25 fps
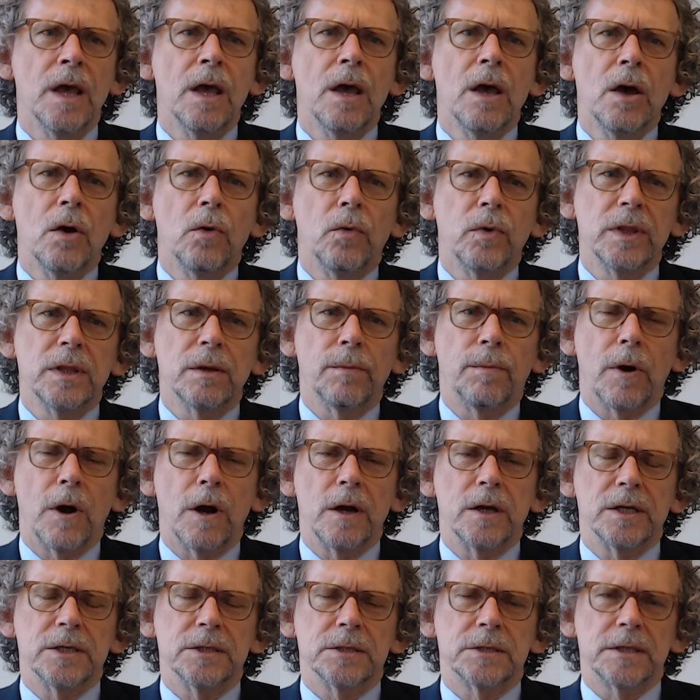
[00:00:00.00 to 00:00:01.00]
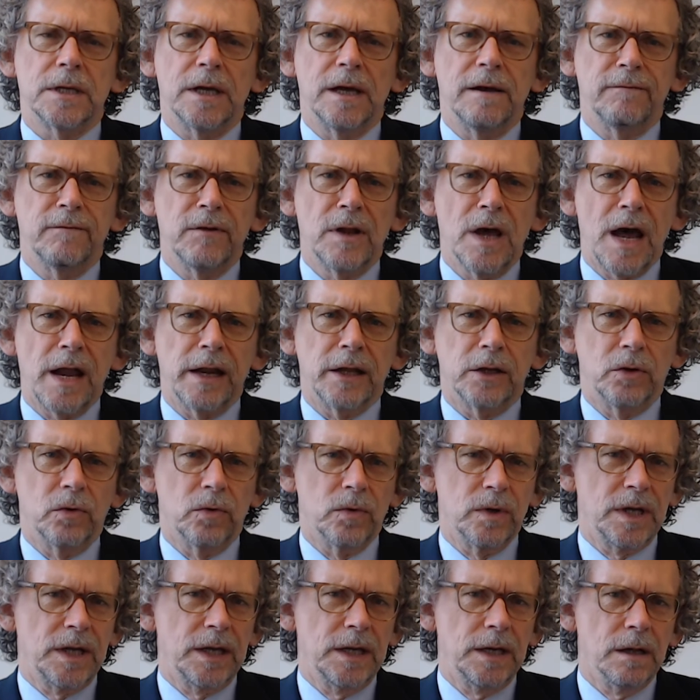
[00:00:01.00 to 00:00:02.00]
When the parties have not
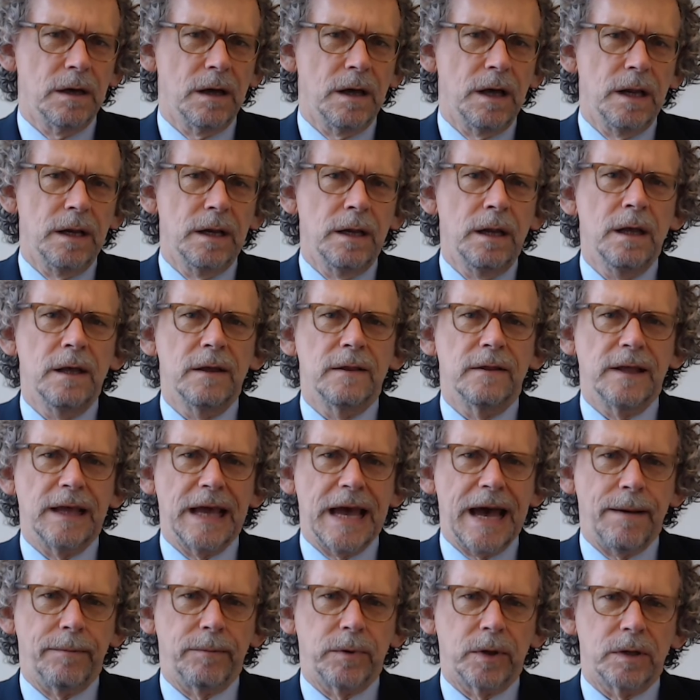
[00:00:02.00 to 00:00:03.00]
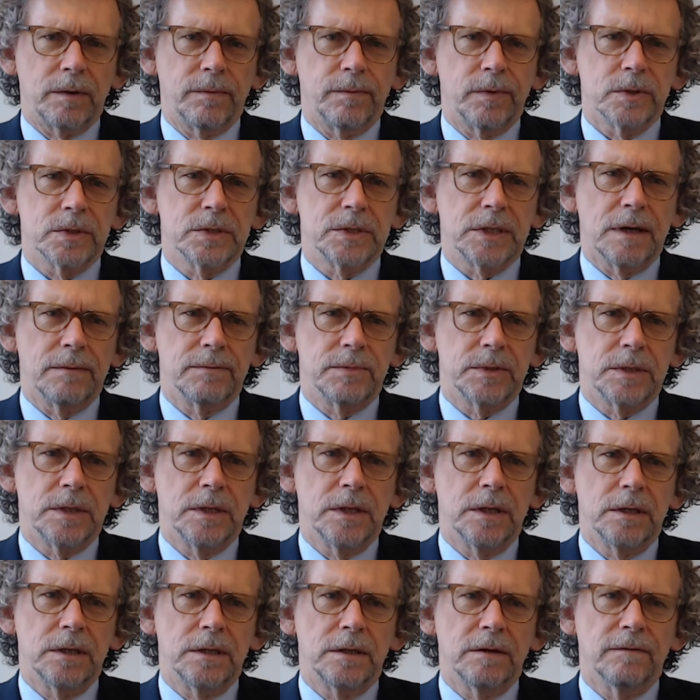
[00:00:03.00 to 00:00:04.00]
agreed on the applicable
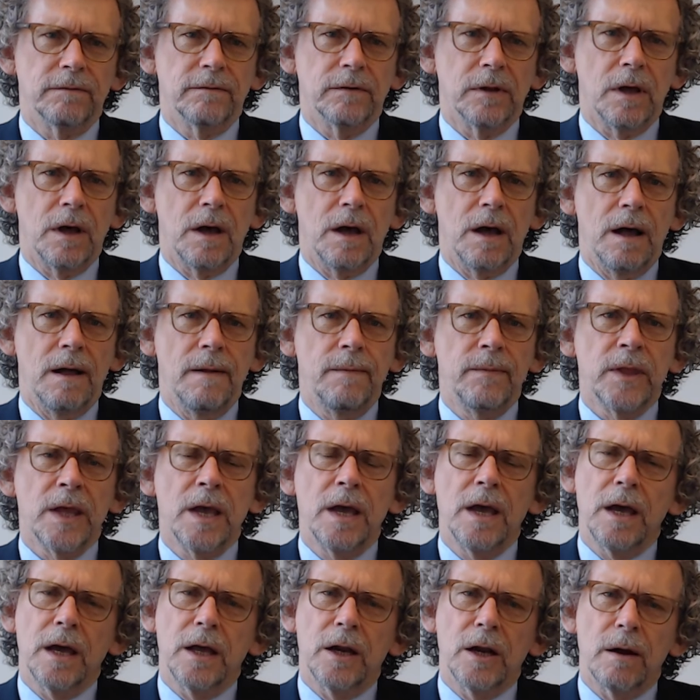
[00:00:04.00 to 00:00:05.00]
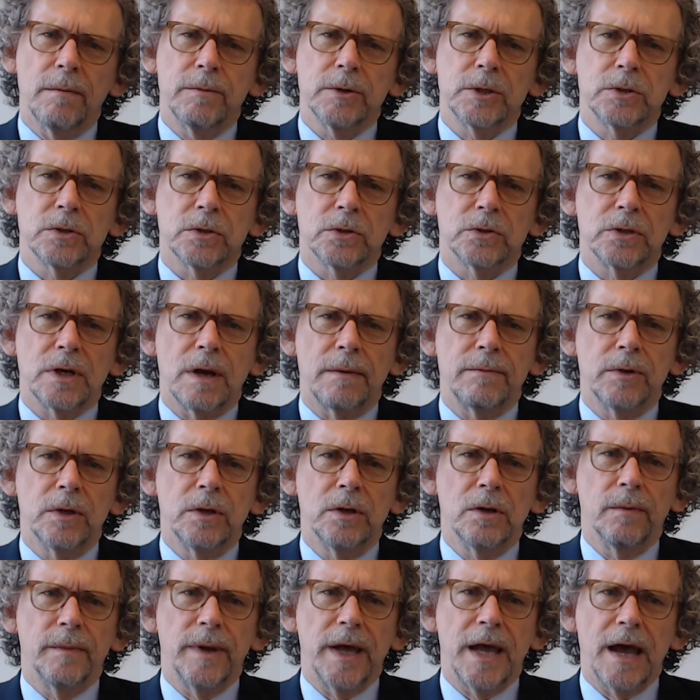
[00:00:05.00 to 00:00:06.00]
substantive law, an arbitral
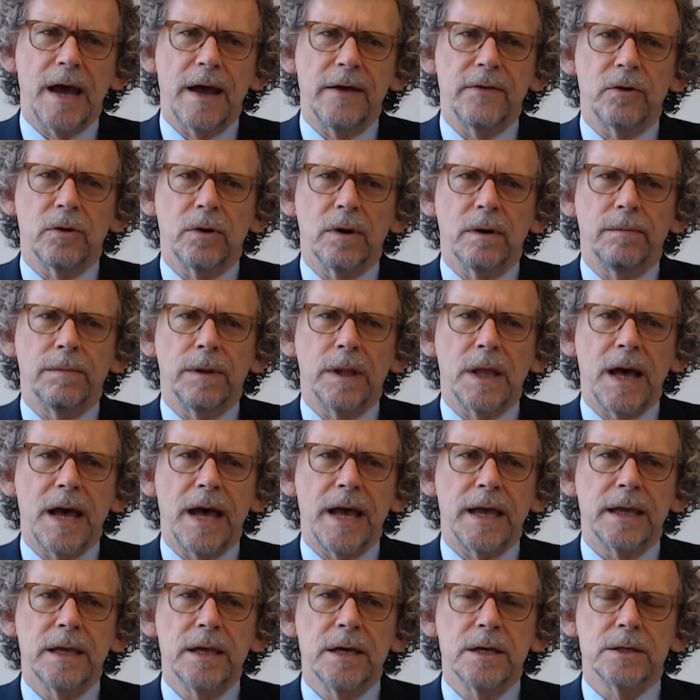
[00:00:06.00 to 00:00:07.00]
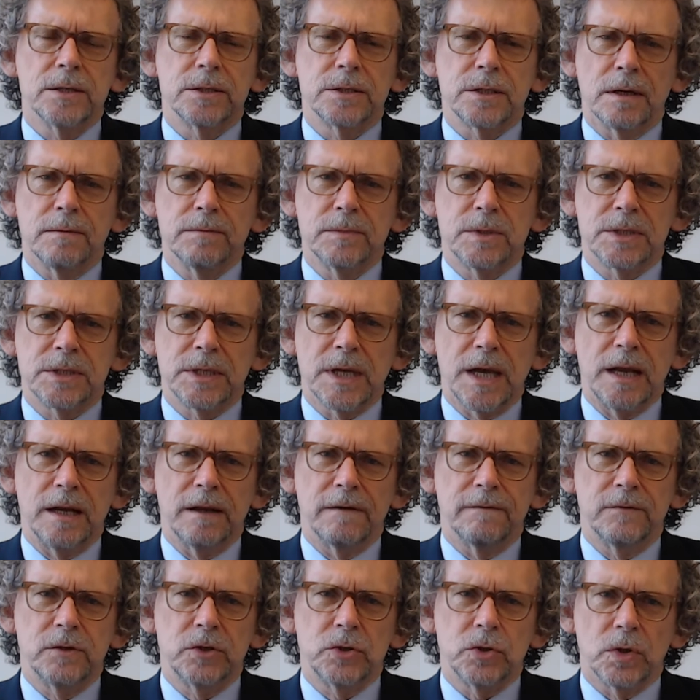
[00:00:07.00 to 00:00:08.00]
tribunal may either apply some set
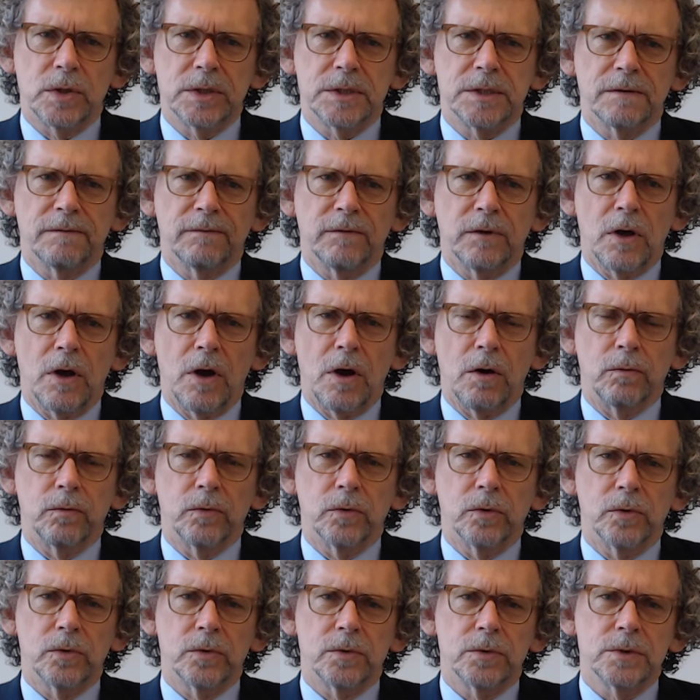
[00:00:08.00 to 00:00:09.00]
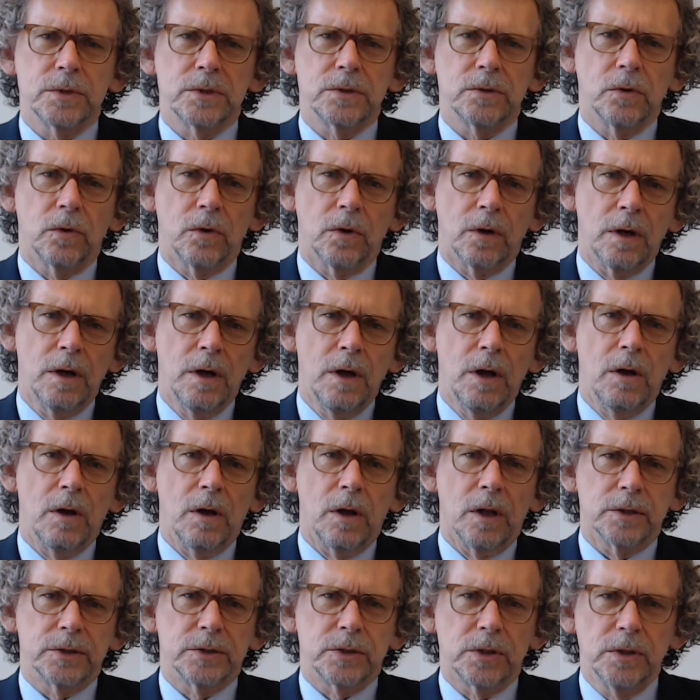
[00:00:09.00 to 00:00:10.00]
of choice of law rules or
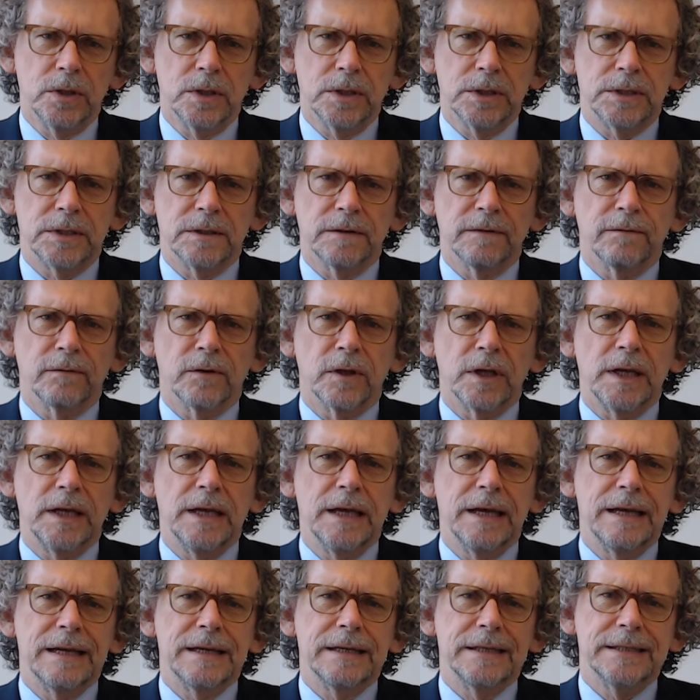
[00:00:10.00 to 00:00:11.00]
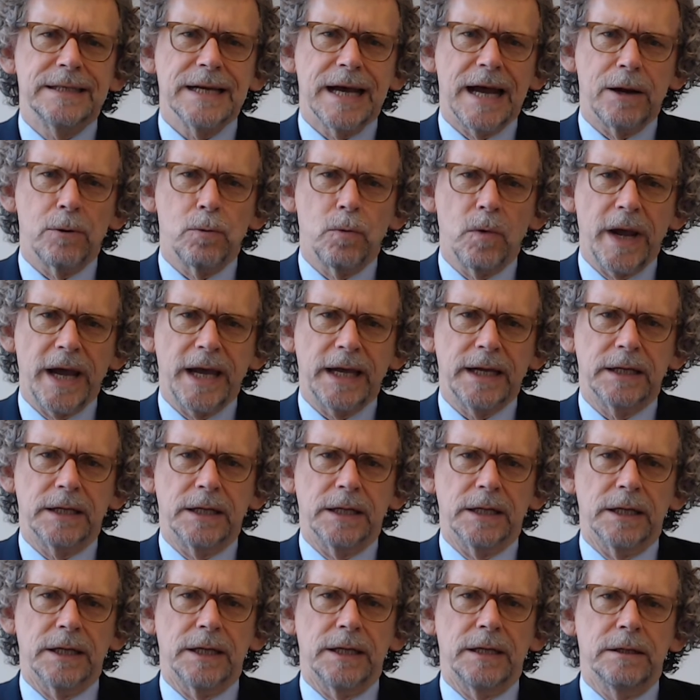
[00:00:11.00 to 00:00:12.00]
alternatively
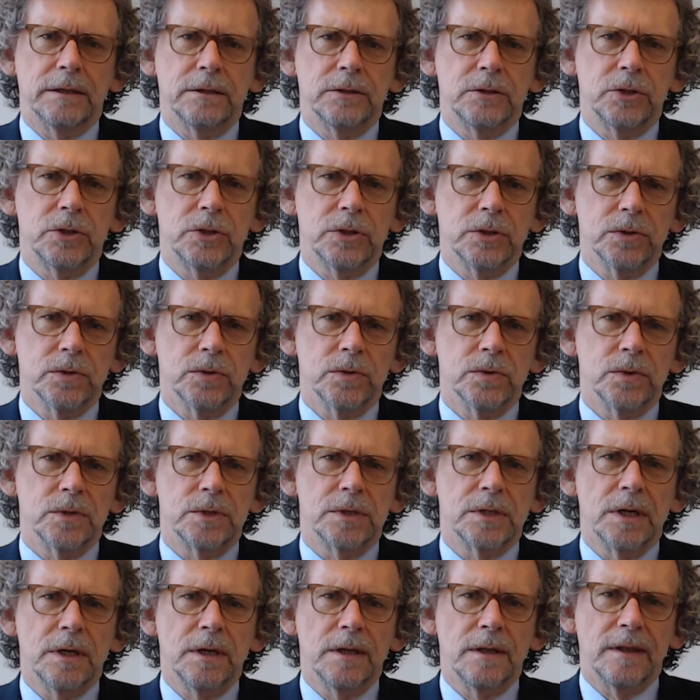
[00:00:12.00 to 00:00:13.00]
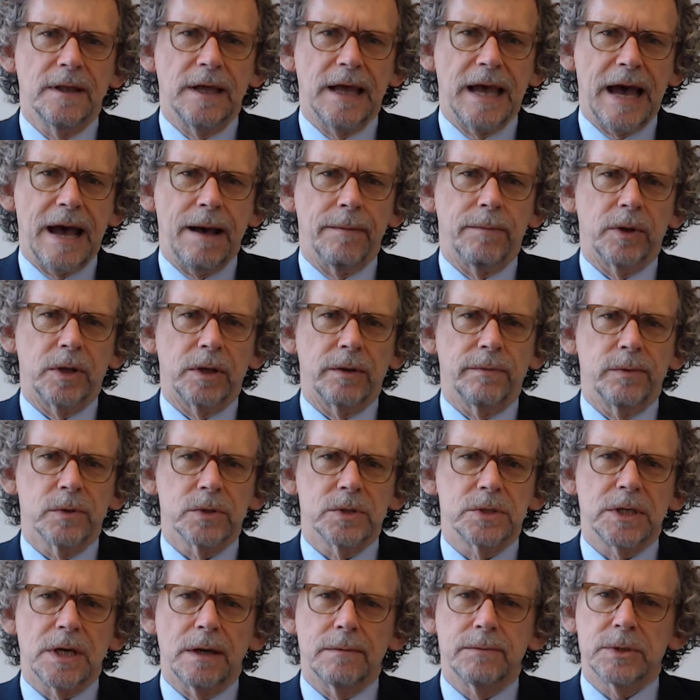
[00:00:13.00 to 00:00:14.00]
directly choose the applicable
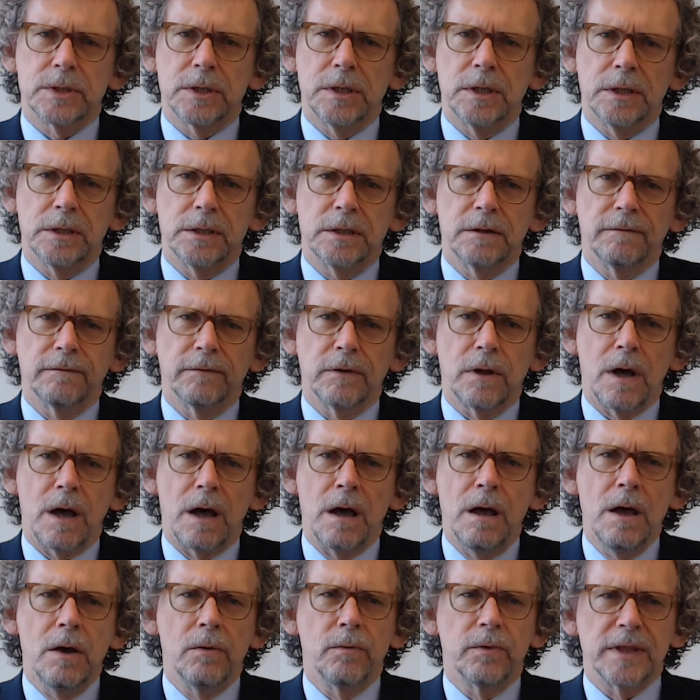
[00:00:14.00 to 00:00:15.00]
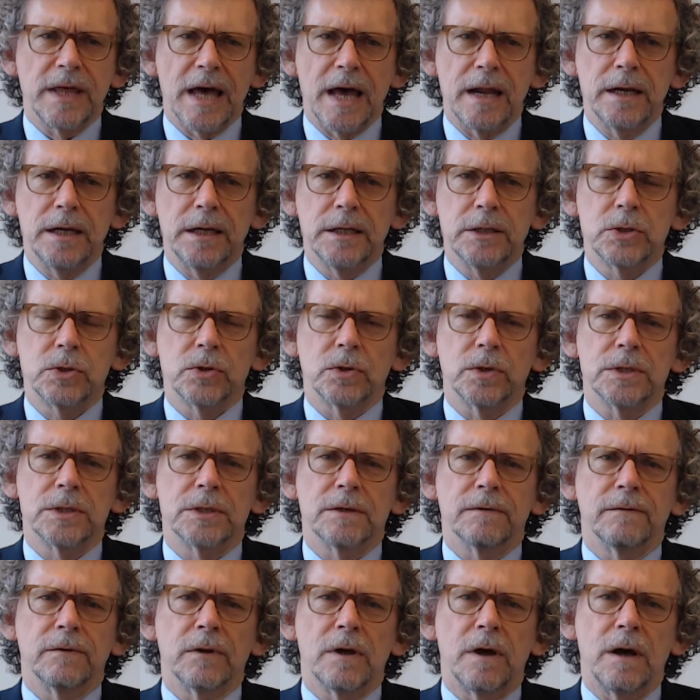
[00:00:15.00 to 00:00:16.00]
substantive law without any choice
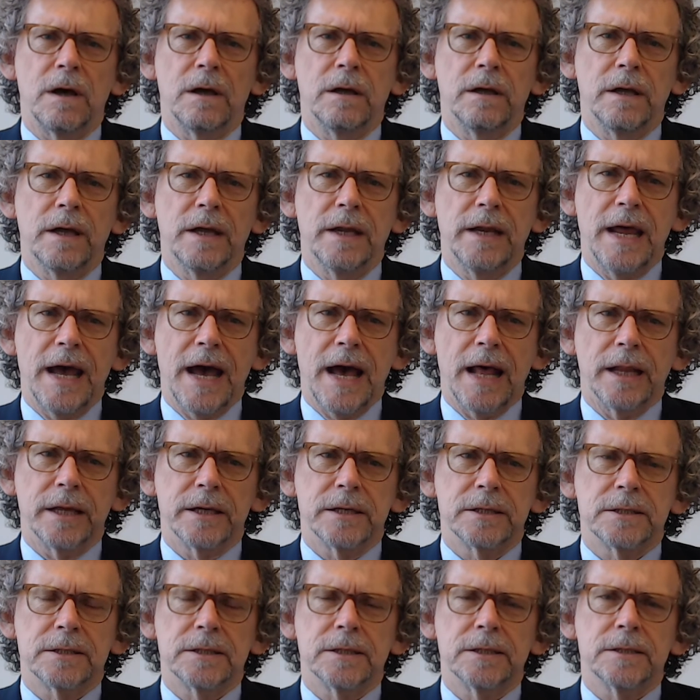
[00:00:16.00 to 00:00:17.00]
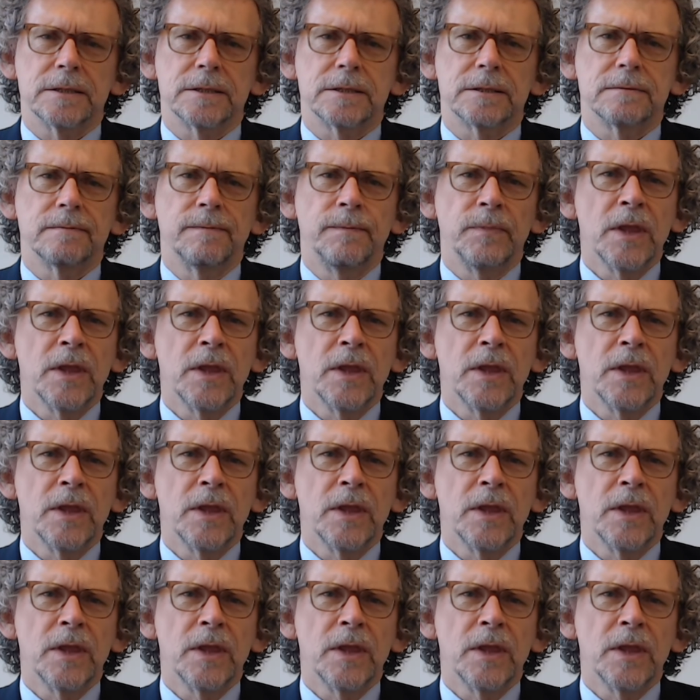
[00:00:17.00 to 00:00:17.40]
of law analysis.